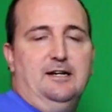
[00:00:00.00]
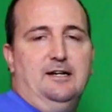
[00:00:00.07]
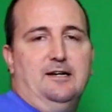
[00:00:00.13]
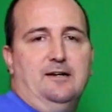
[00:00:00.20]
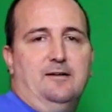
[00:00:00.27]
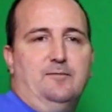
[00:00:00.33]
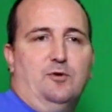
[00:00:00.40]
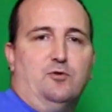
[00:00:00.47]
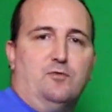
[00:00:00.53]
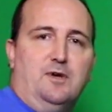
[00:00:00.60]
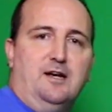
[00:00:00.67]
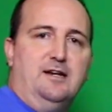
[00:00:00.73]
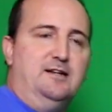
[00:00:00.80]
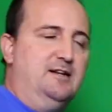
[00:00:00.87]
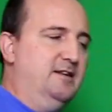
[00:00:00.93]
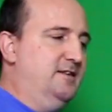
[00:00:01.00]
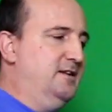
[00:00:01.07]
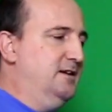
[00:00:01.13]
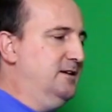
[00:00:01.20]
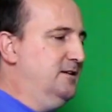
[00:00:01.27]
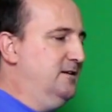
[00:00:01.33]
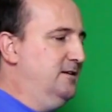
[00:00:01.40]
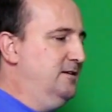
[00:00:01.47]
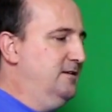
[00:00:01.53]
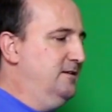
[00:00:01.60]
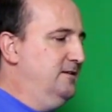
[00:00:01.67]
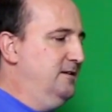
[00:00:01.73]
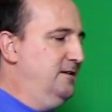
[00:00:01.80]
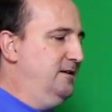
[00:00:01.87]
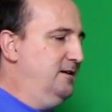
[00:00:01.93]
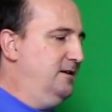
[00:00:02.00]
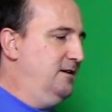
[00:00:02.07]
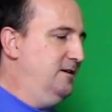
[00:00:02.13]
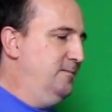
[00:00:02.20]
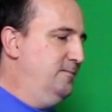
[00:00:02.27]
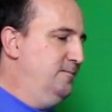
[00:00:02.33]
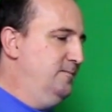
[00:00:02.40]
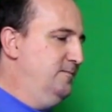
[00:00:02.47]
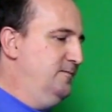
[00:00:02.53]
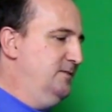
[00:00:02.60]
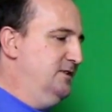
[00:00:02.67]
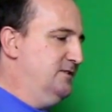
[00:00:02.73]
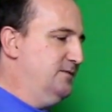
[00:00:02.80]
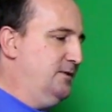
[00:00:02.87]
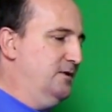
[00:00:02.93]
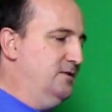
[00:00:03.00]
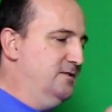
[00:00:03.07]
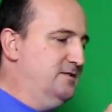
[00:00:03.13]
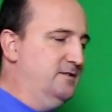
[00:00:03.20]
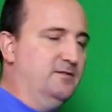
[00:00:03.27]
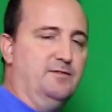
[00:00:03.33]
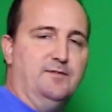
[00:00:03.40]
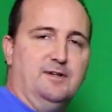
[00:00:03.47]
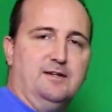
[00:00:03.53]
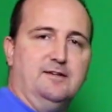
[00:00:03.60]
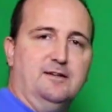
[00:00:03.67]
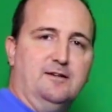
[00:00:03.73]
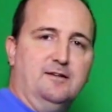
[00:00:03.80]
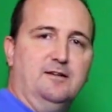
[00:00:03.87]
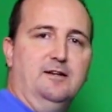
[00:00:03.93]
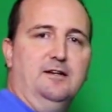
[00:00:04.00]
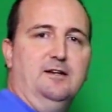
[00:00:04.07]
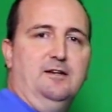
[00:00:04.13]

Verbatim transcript: Um, Orion, I think, um, as far as the reflecting,